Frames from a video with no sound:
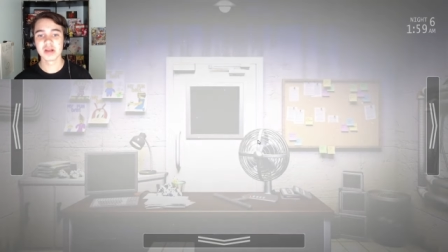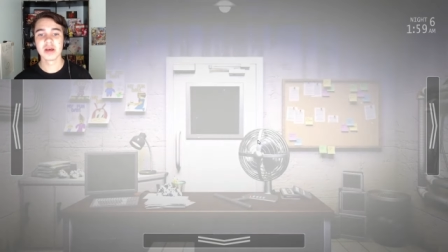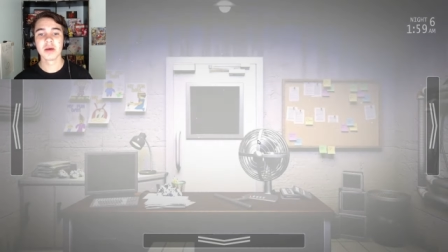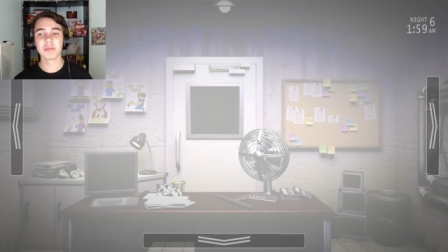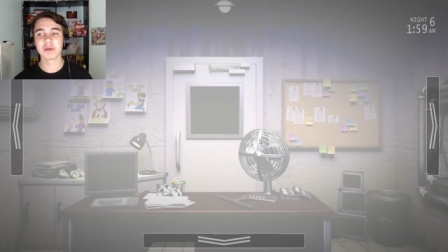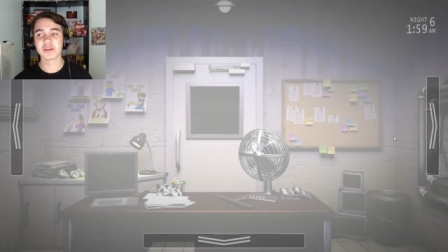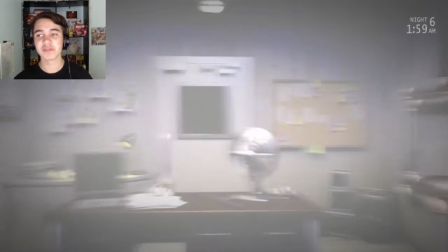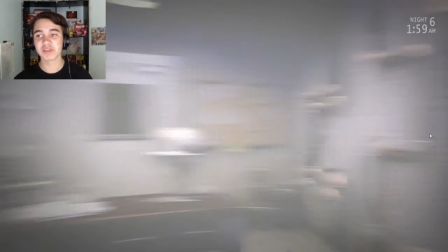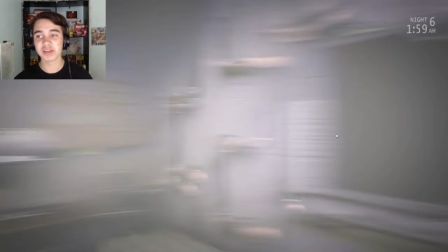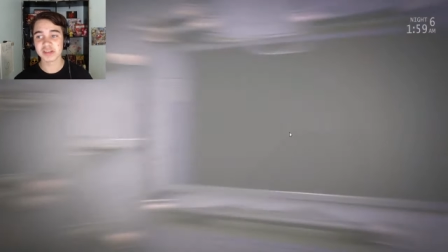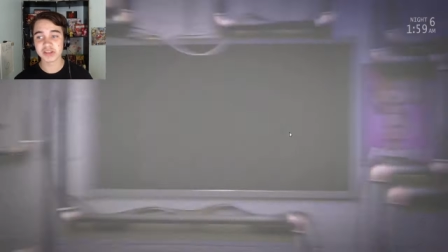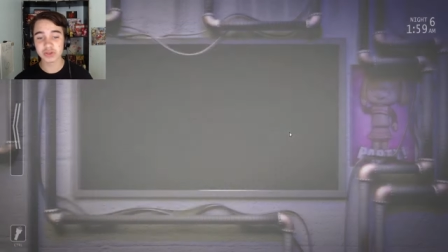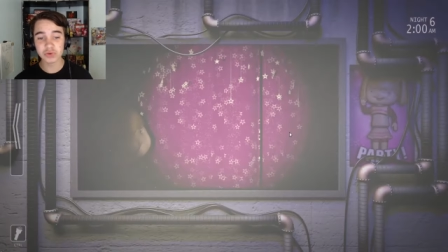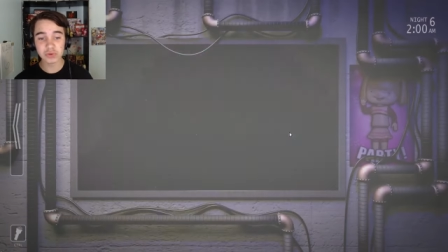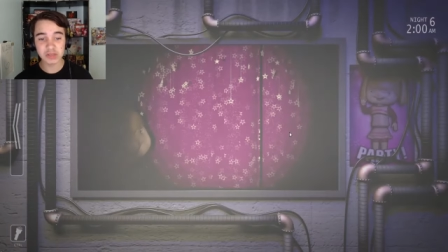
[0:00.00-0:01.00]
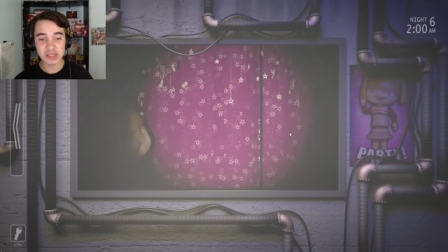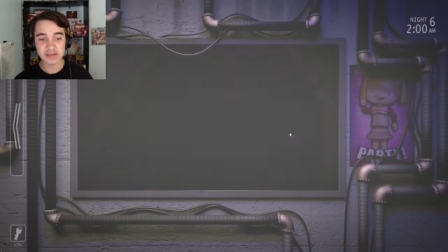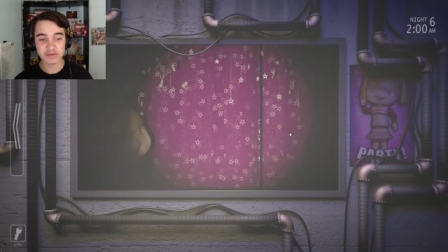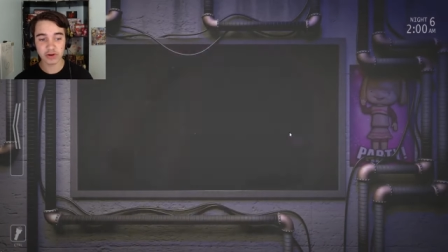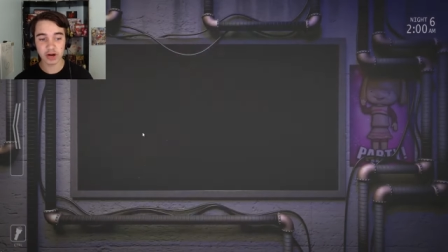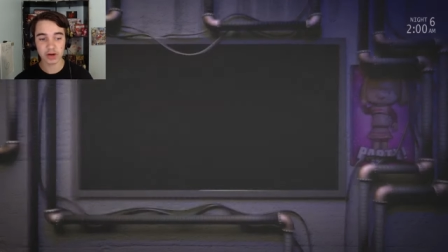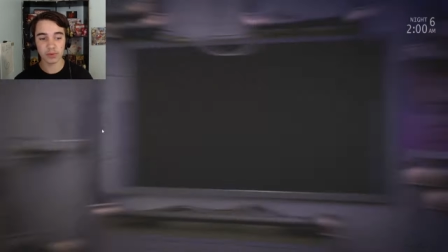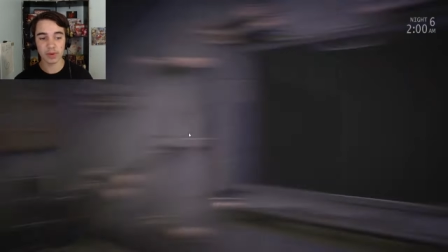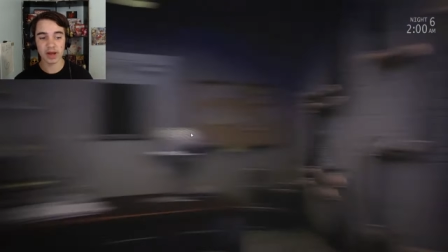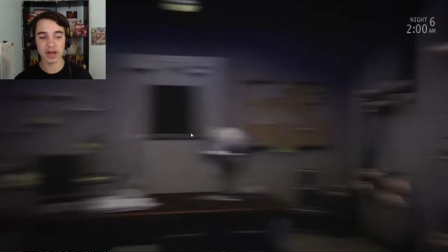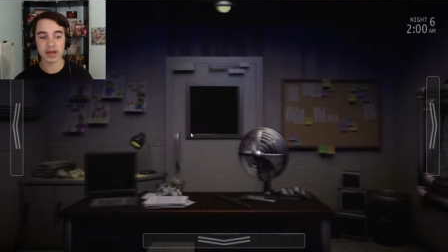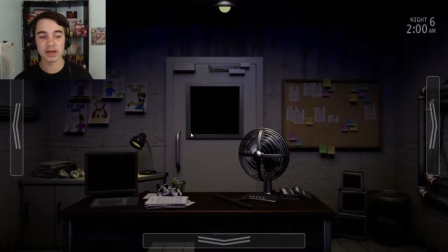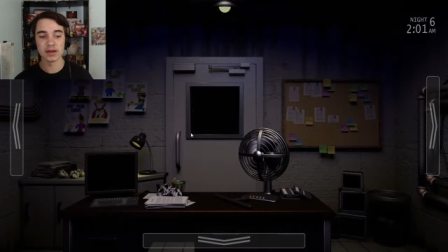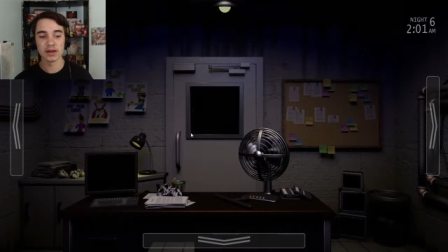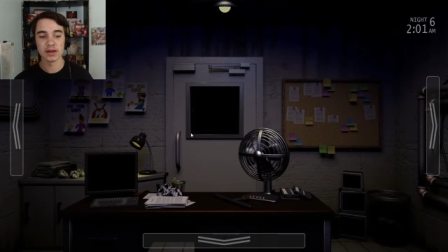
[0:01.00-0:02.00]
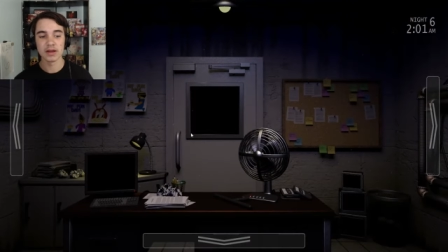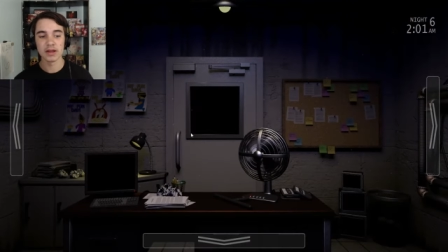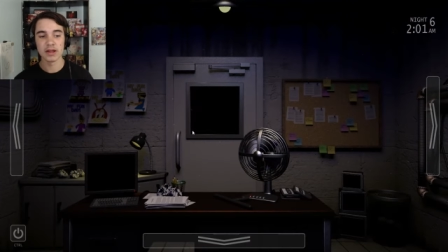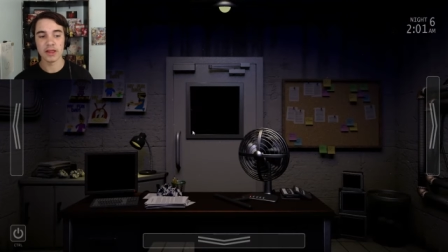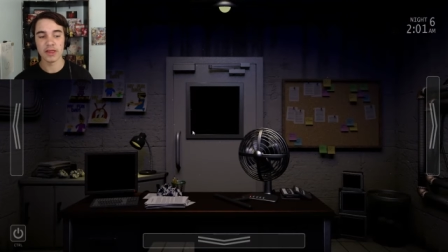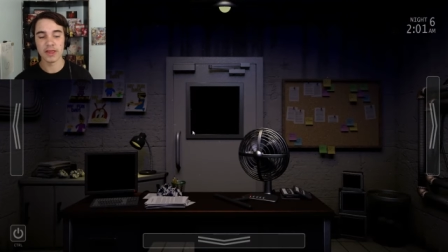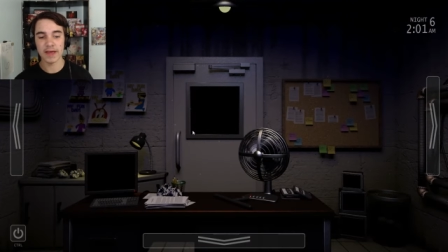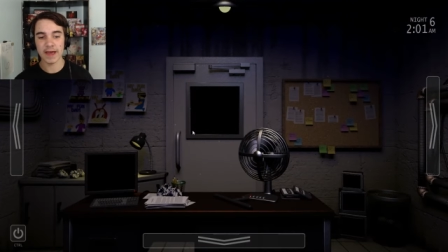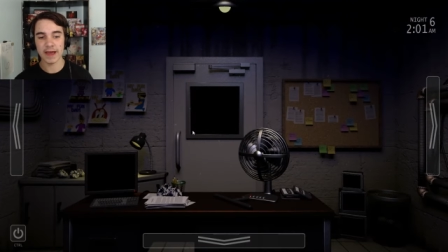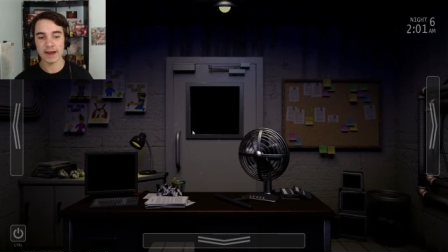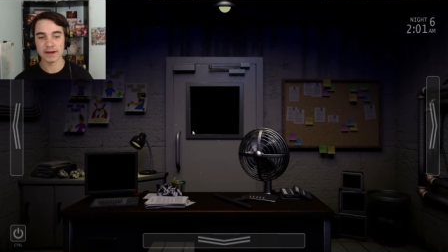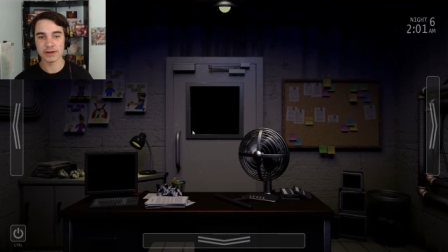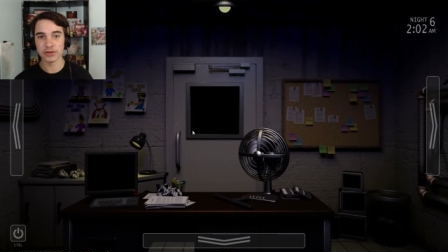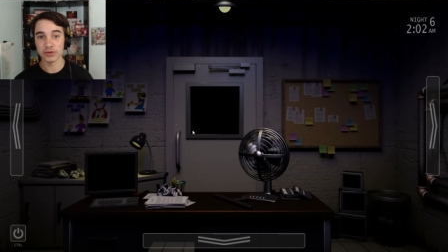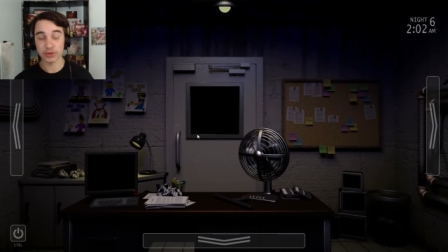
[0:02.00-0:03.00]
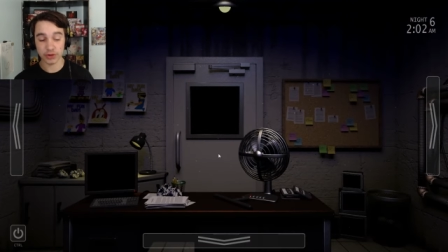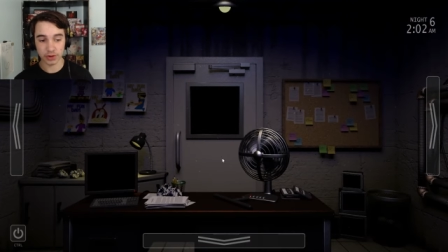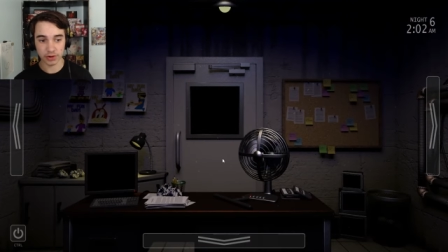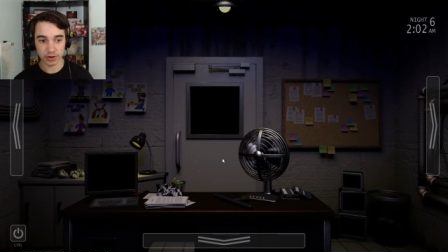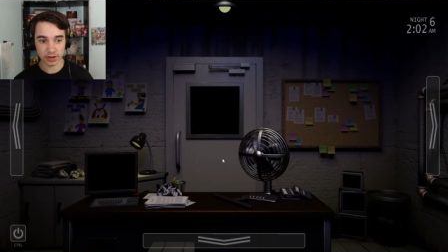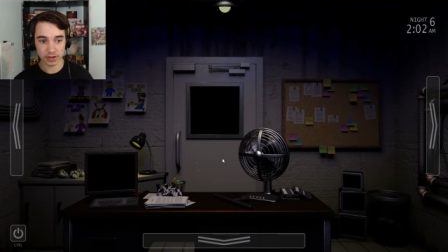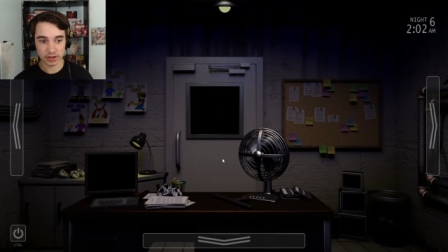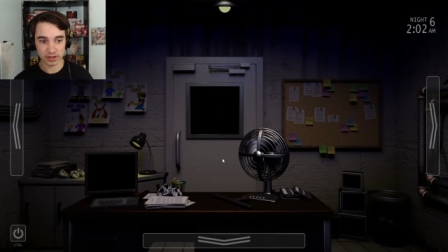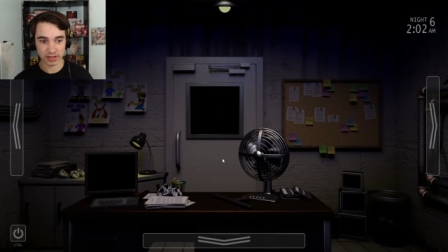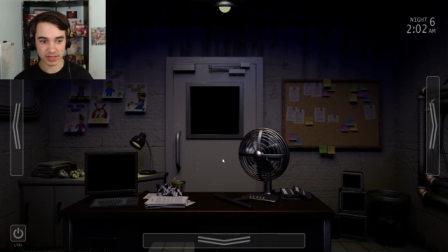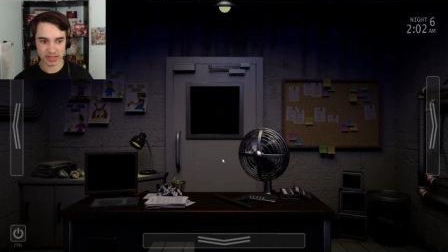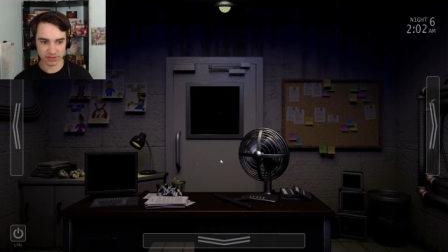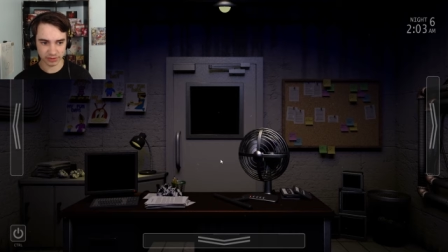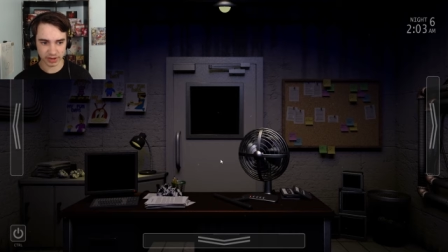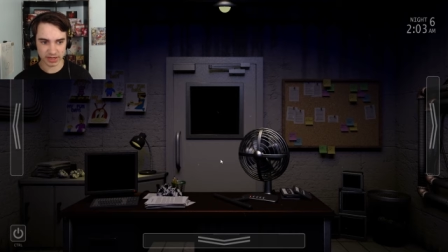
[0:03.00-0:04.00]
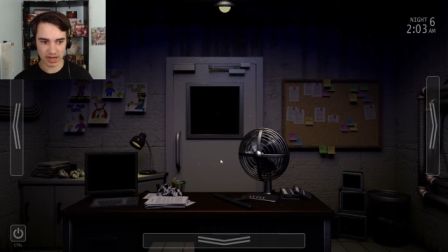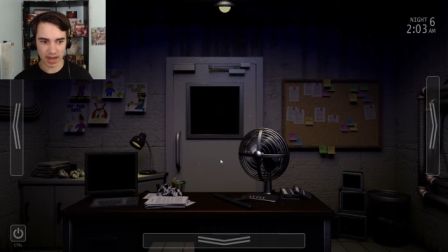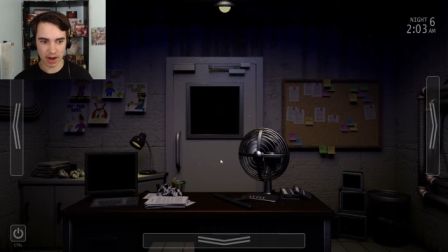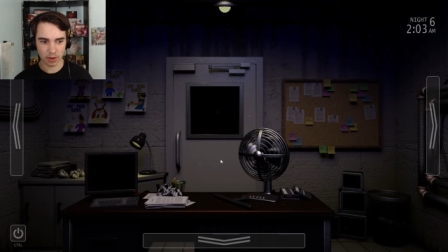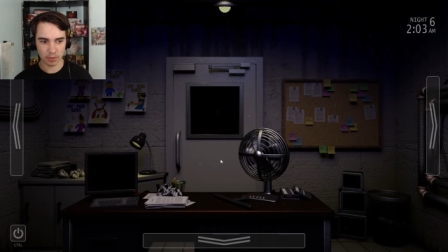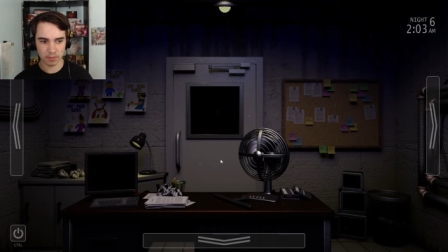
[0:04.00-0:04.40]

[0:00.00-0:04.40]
But if they do leave right away, then you're good, like right now.